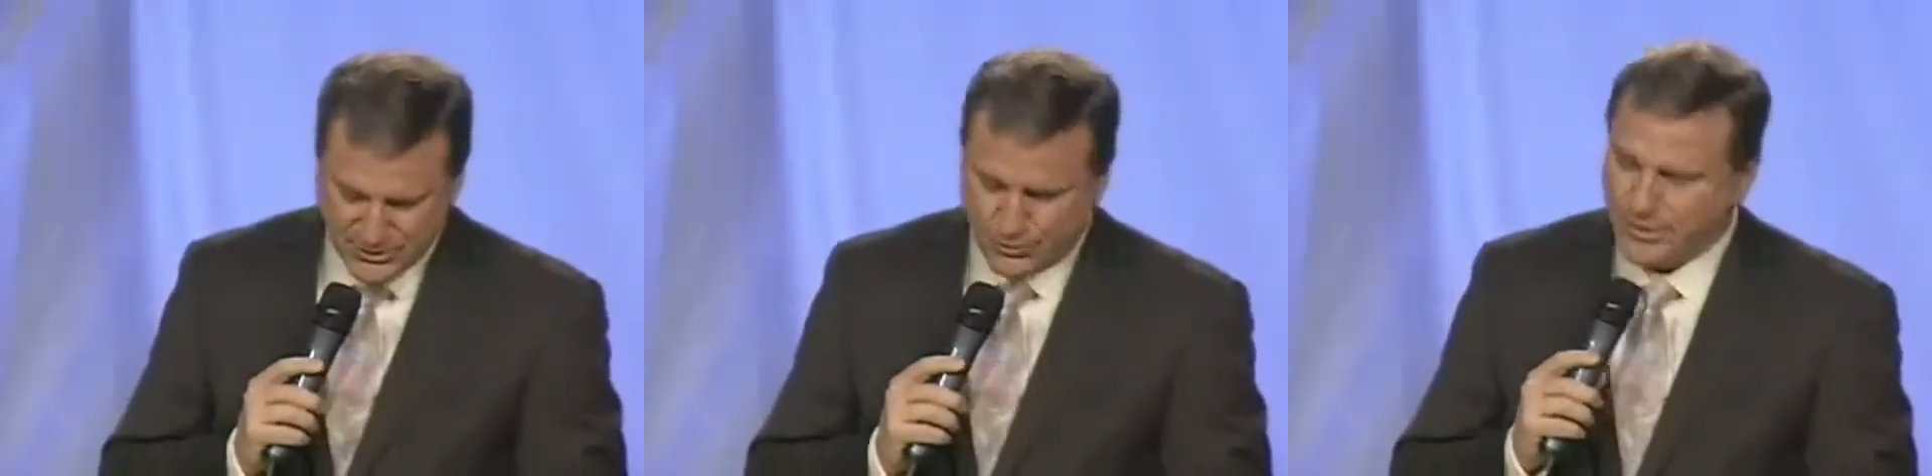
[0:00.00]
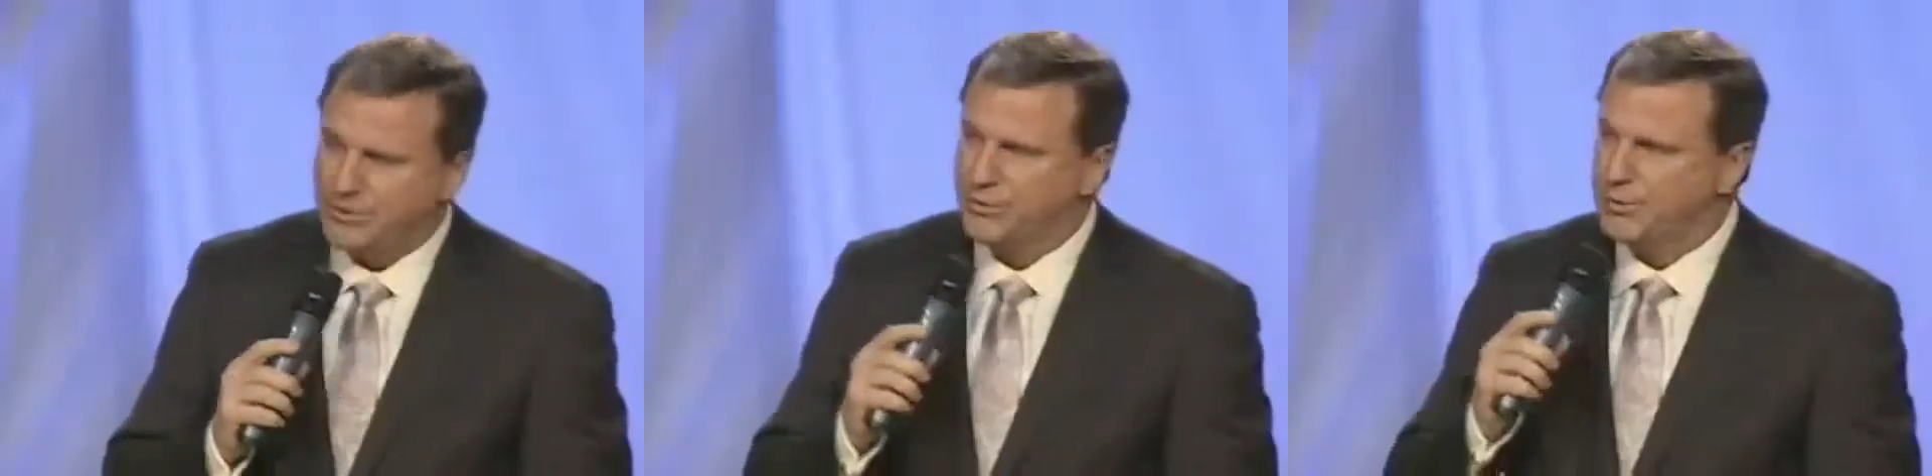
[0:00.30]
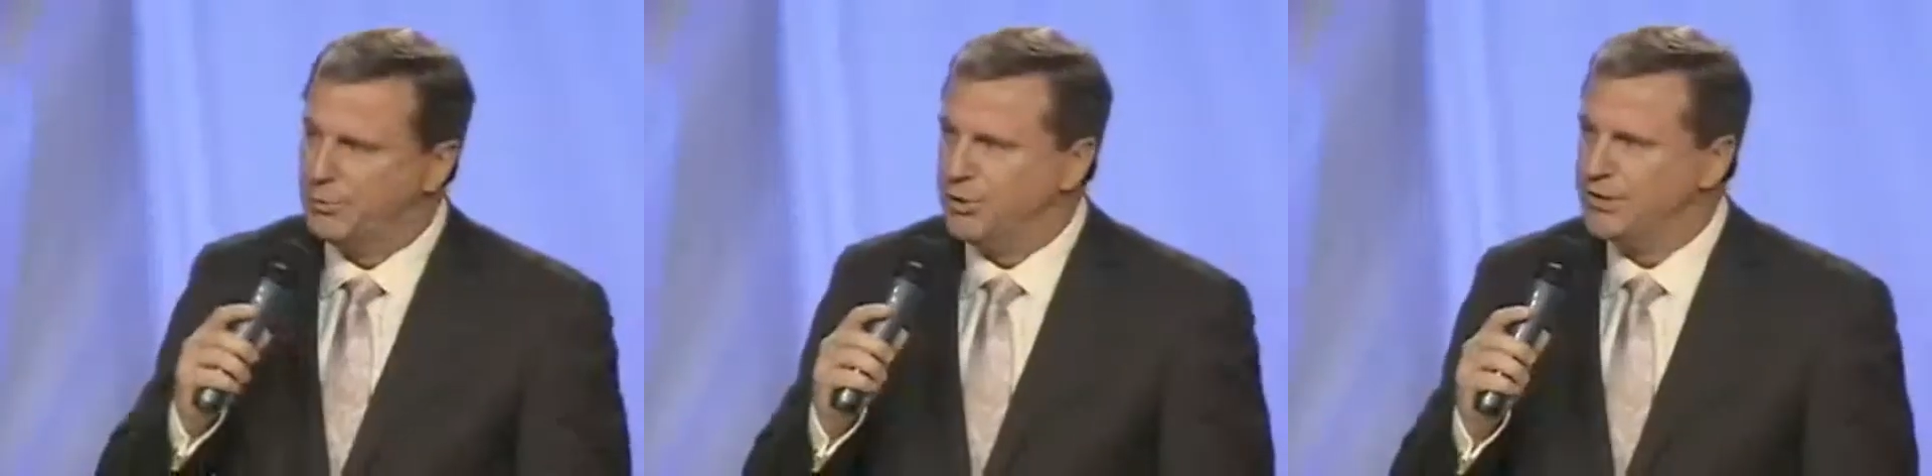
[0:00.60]

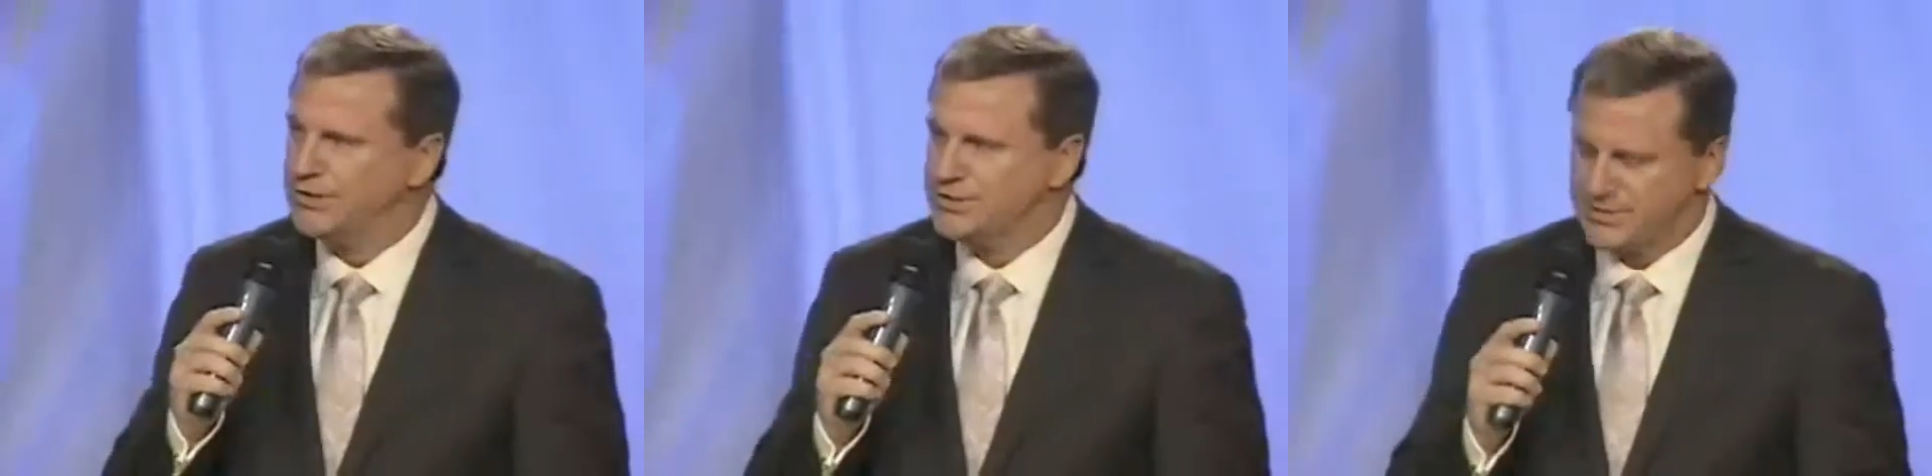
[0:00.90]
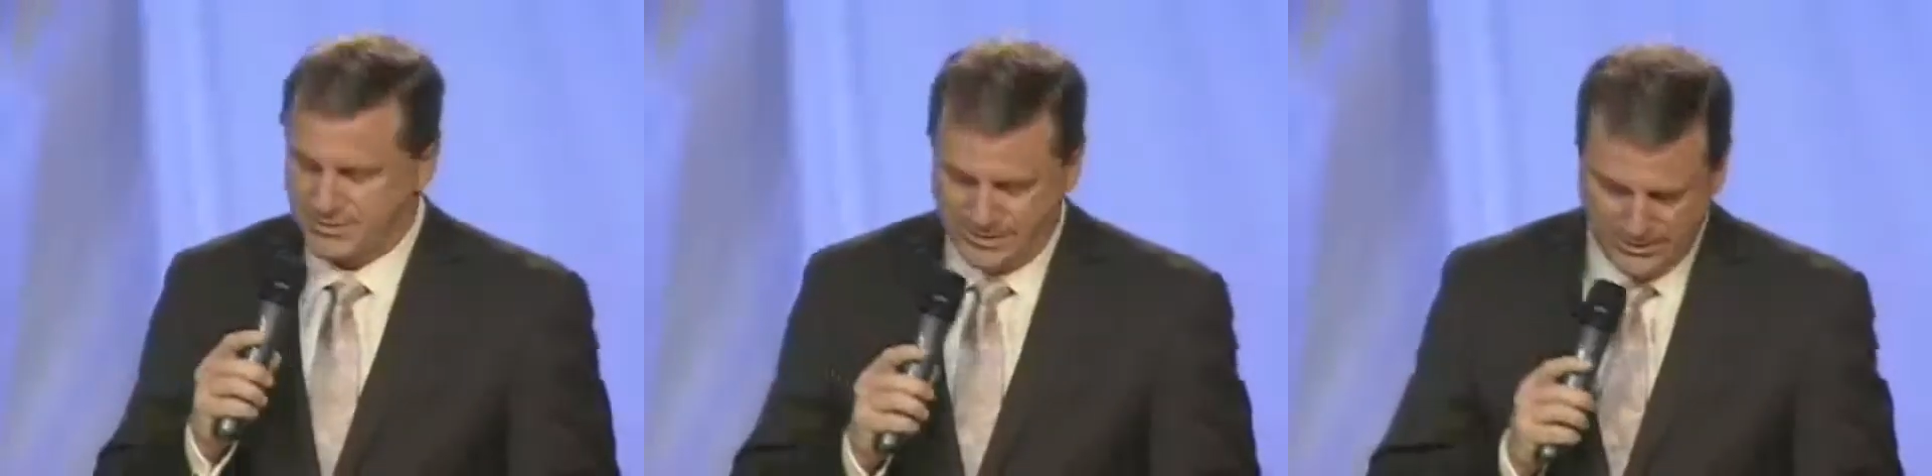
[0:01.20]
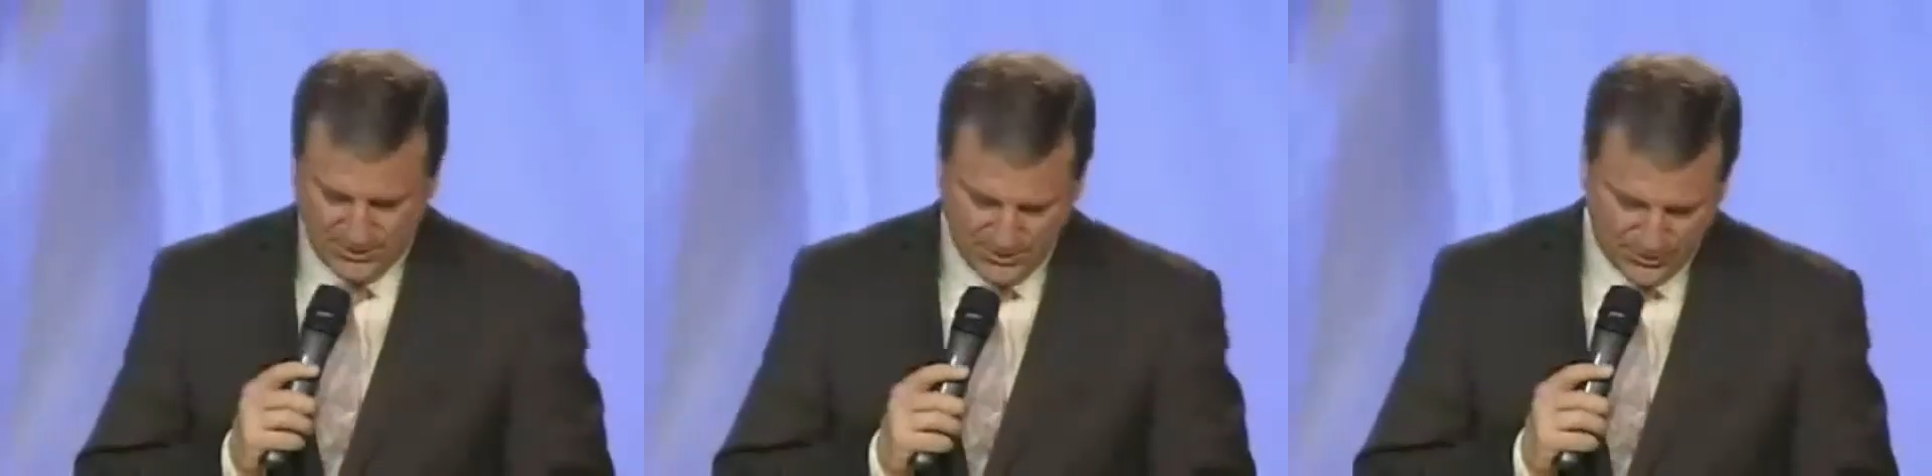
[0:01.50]
23 books,
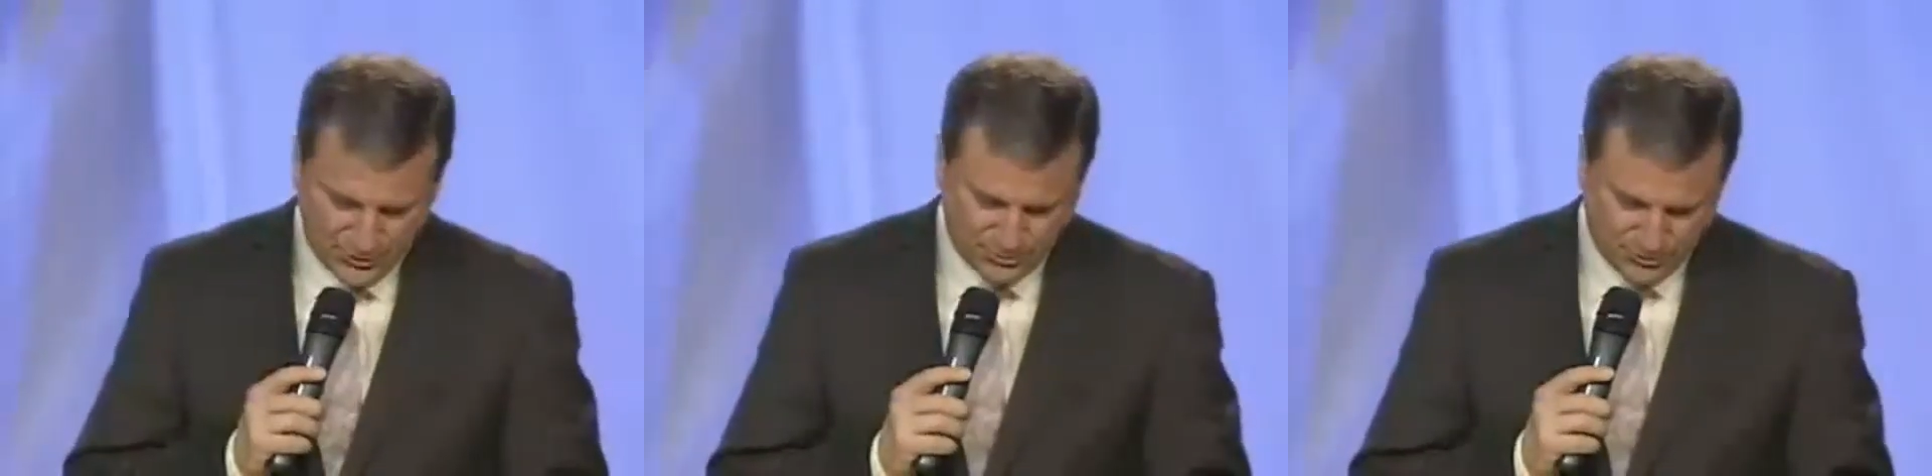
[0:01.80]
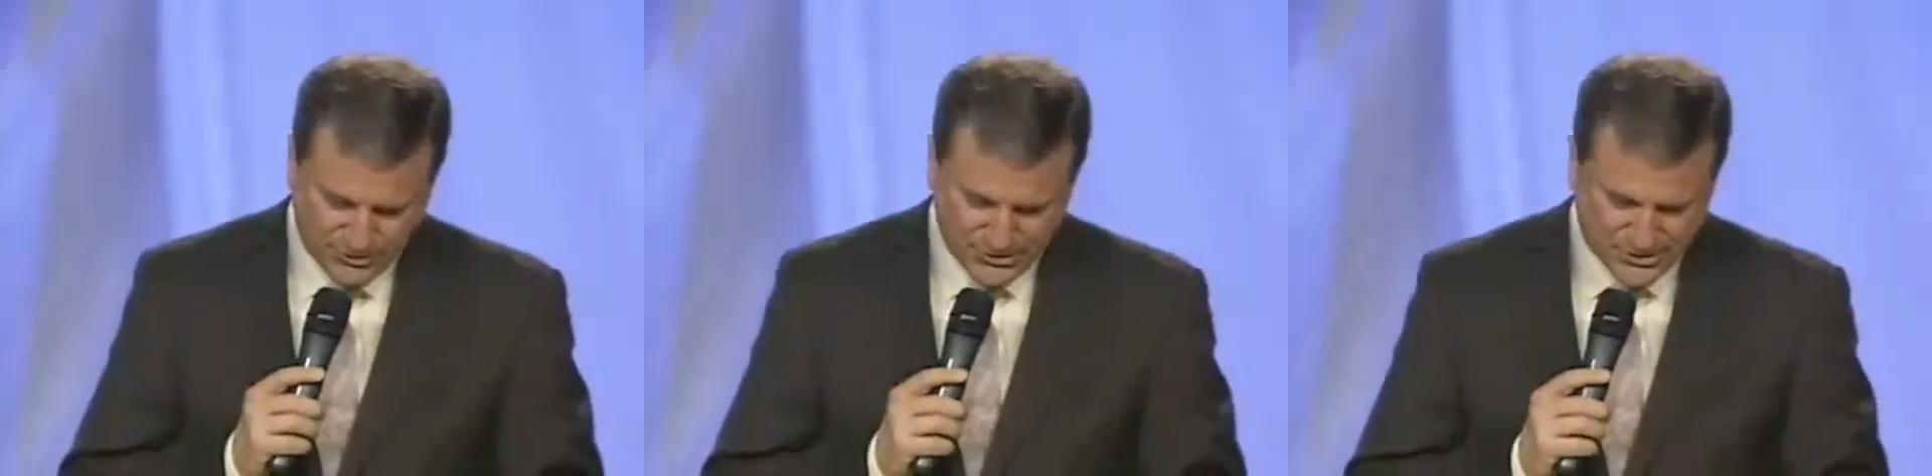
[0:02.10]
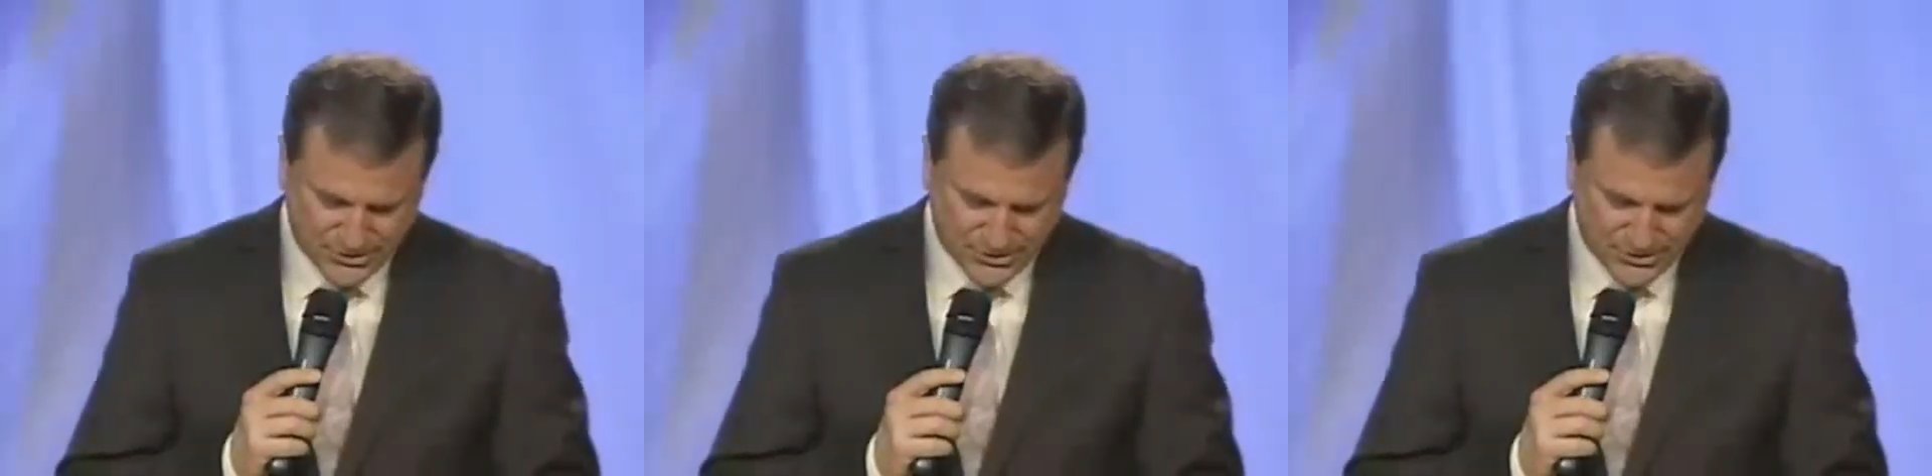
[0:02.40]
numerous